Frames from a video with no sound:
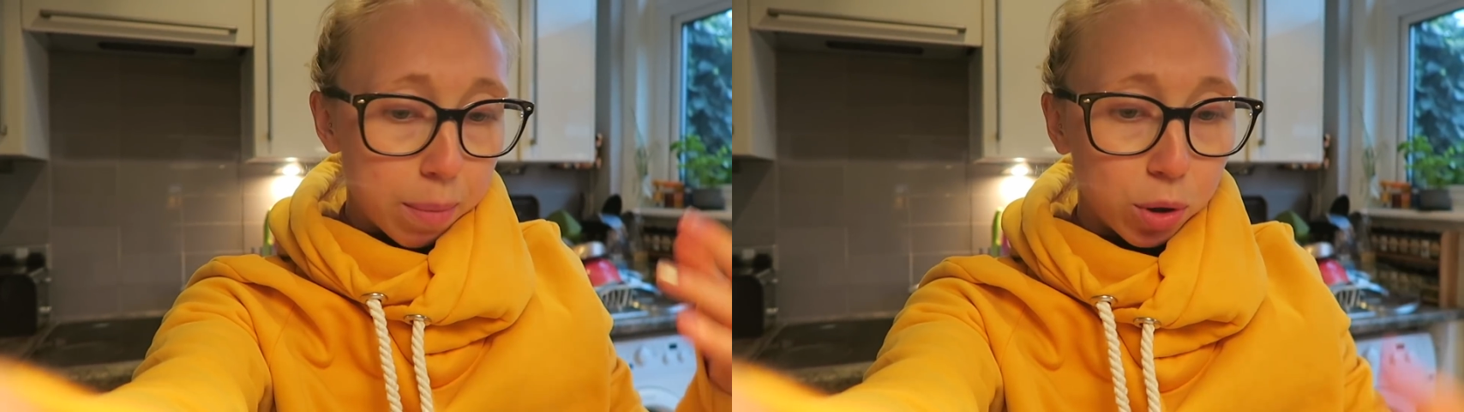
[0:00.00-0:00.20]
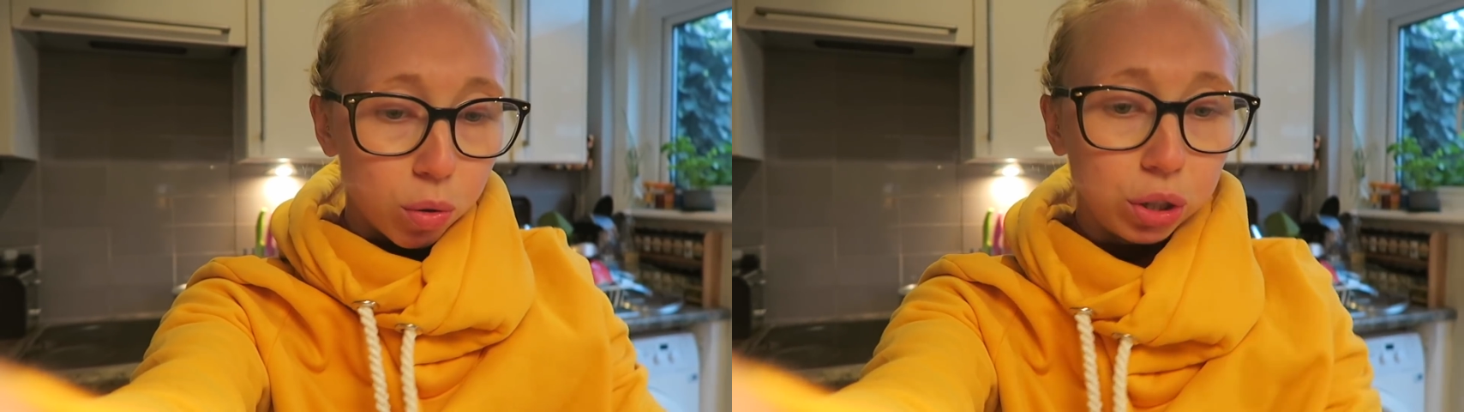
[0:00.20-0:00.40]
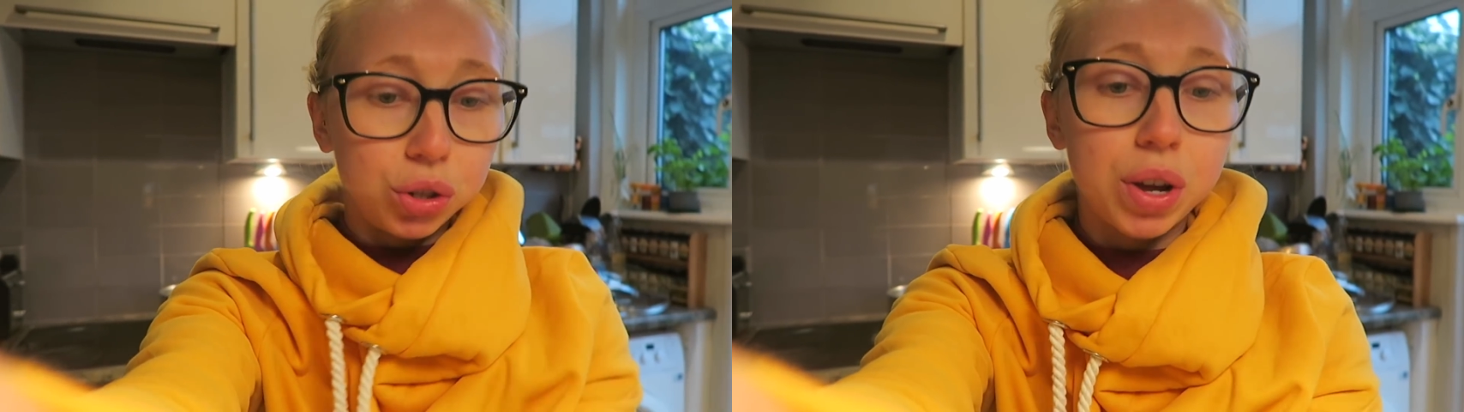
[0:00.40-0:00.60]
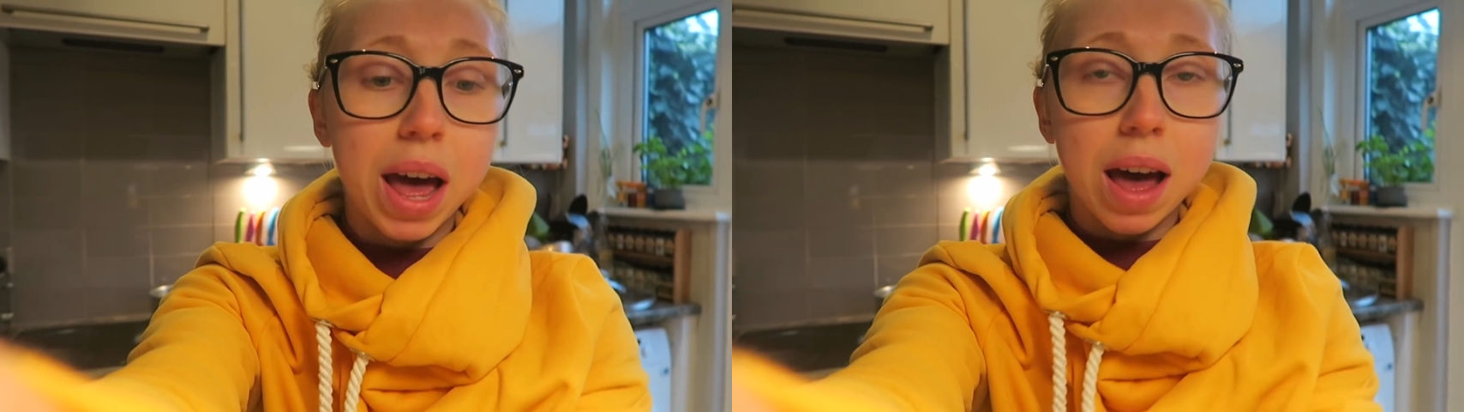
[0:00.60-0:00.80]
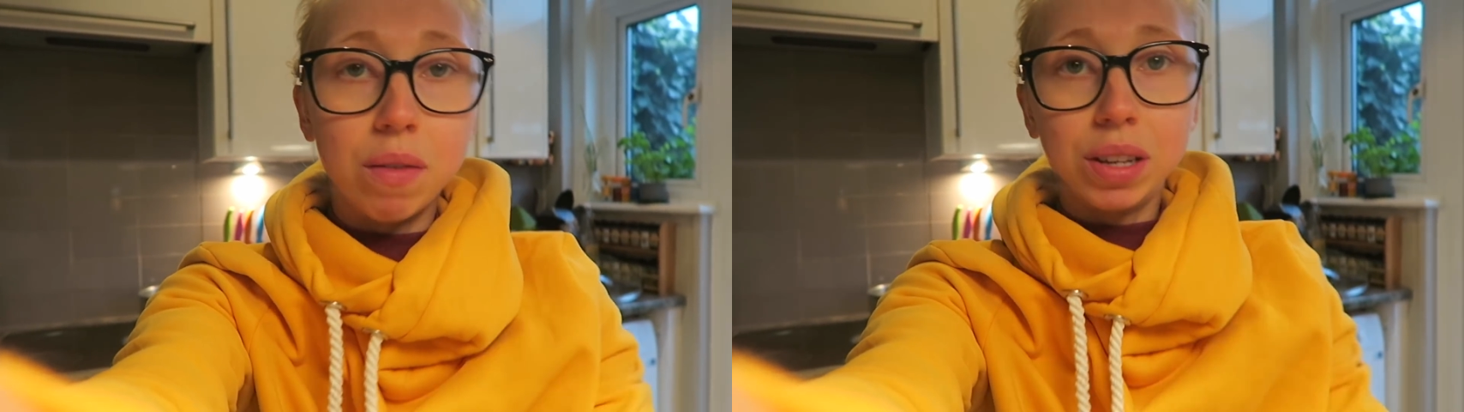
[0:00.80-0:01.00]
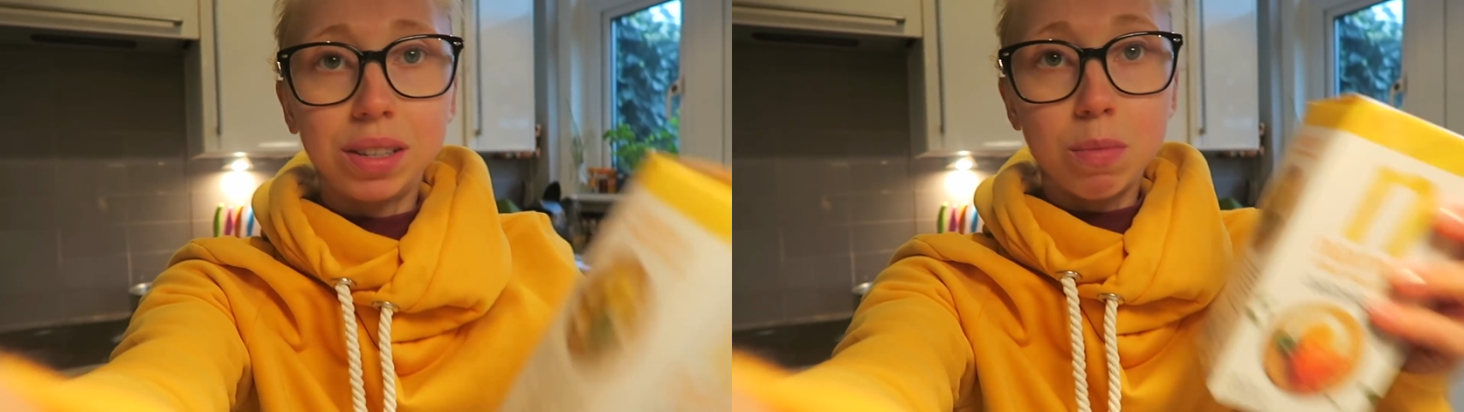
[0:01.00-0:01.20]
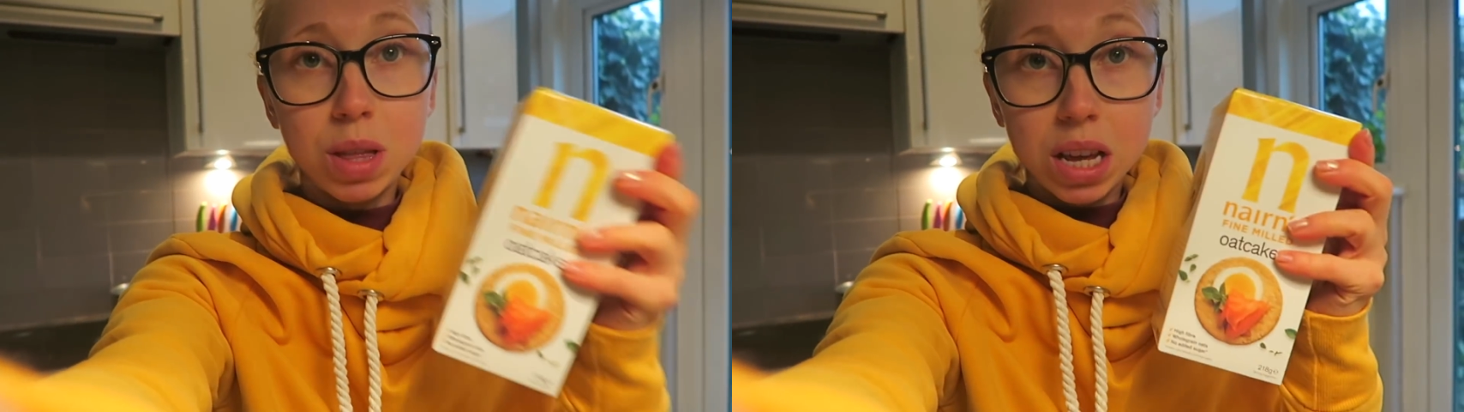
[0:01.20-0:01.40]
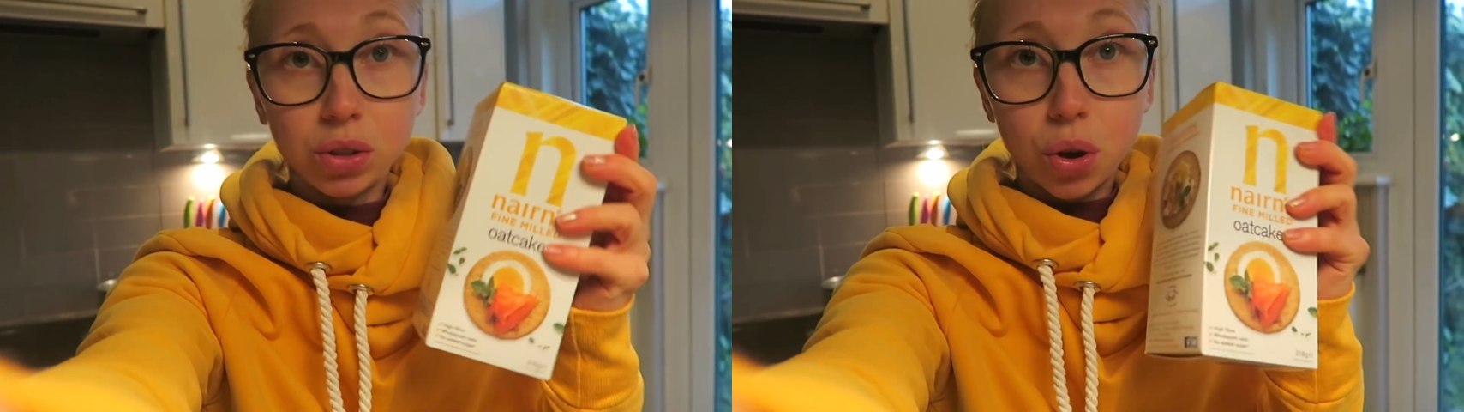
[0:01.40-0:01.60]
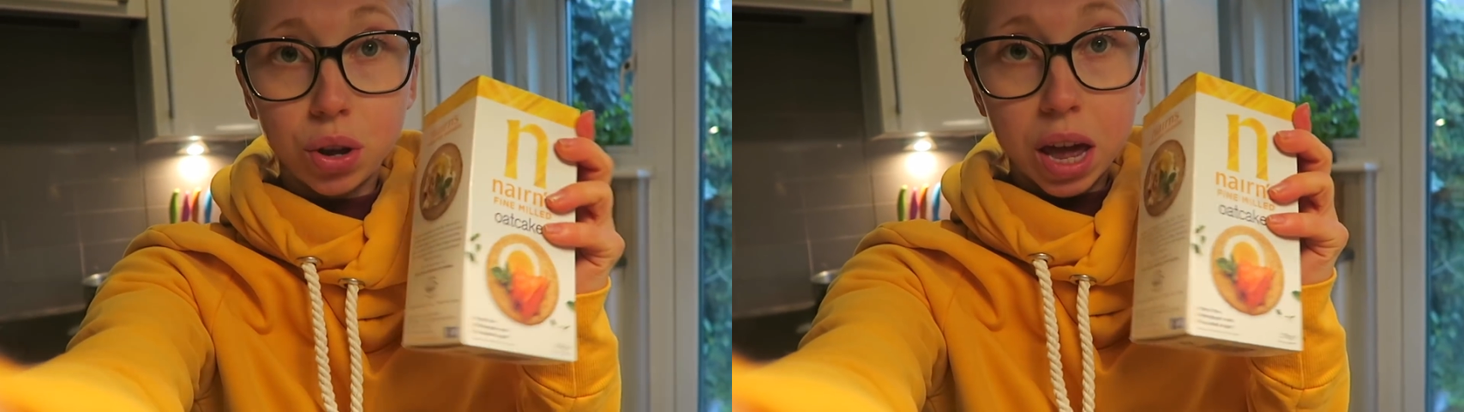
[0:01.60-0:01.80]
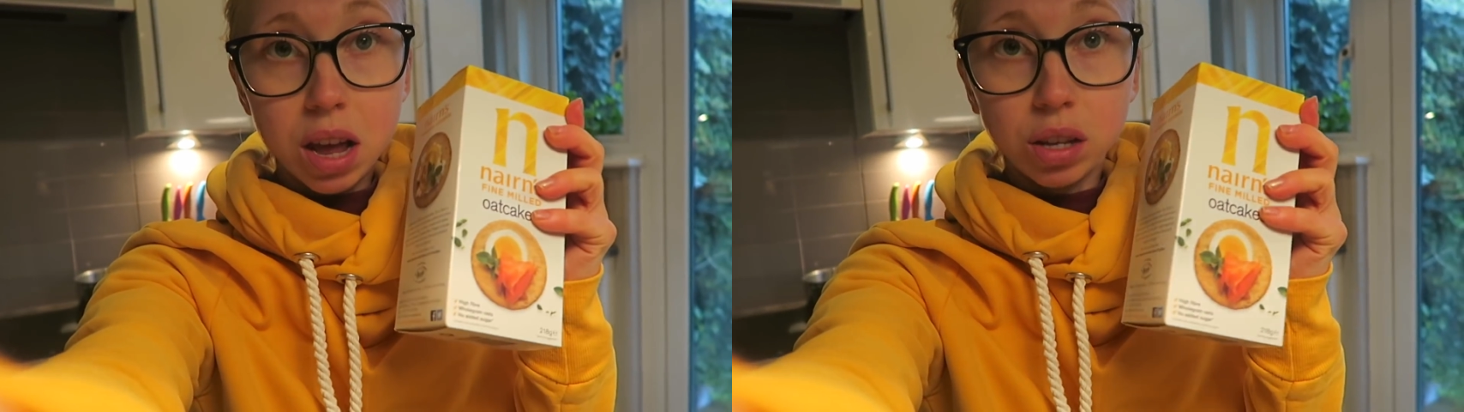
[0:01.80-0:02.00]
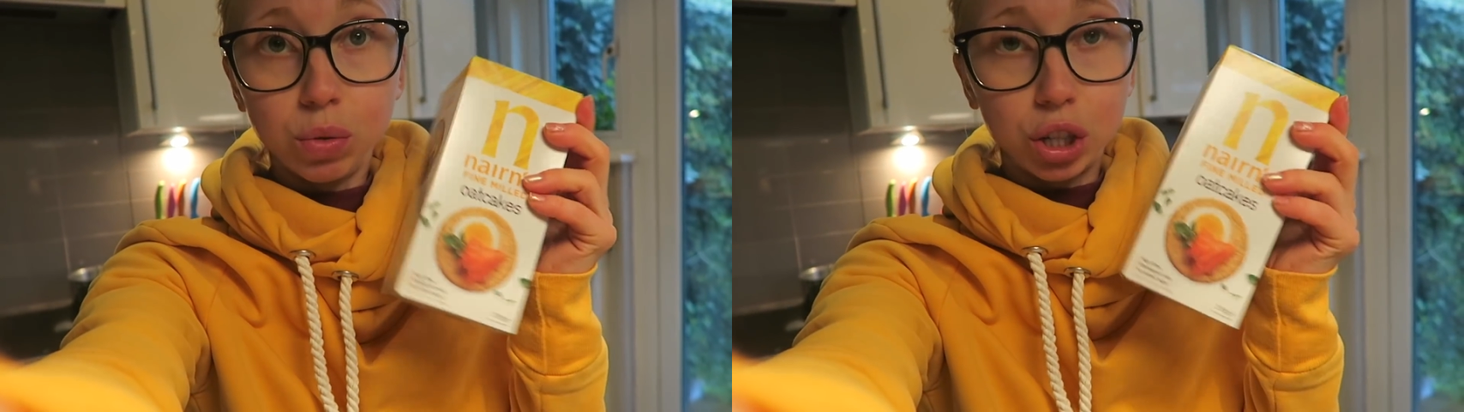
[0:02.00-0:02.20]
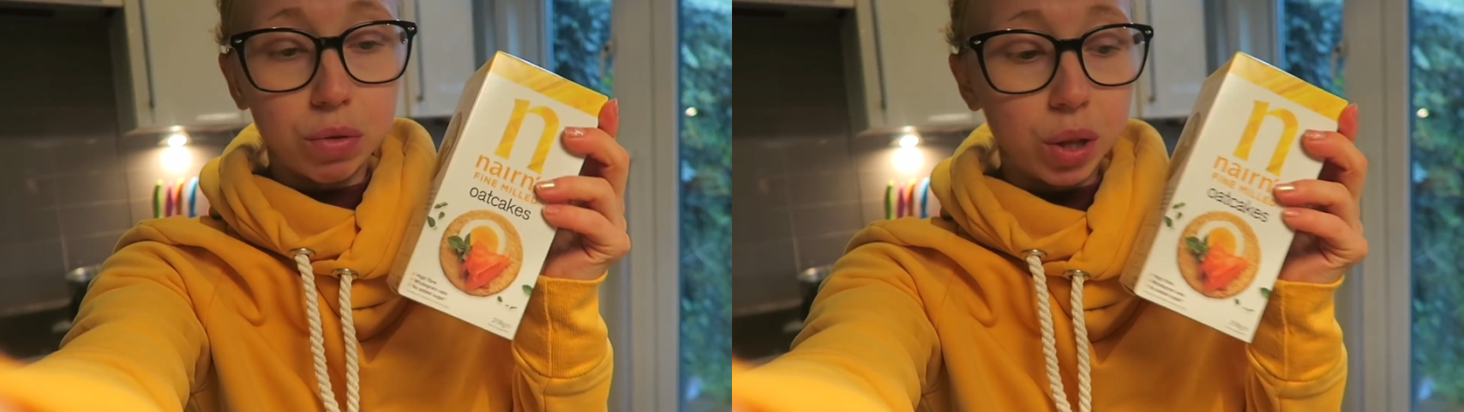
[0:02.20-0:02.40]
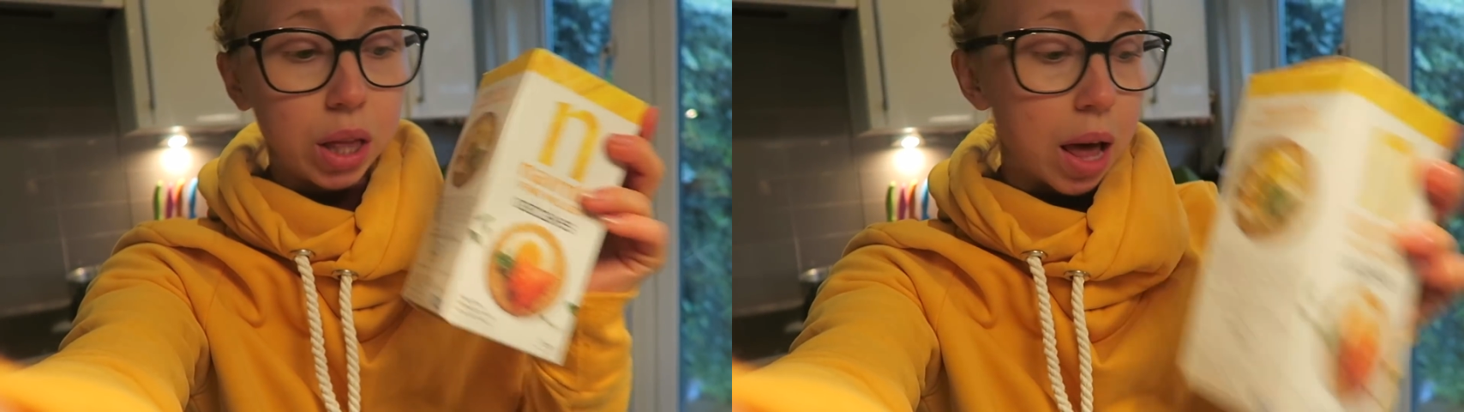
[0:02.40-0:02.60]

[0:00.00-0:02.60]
I'm going to have some of these oatcakes, which I really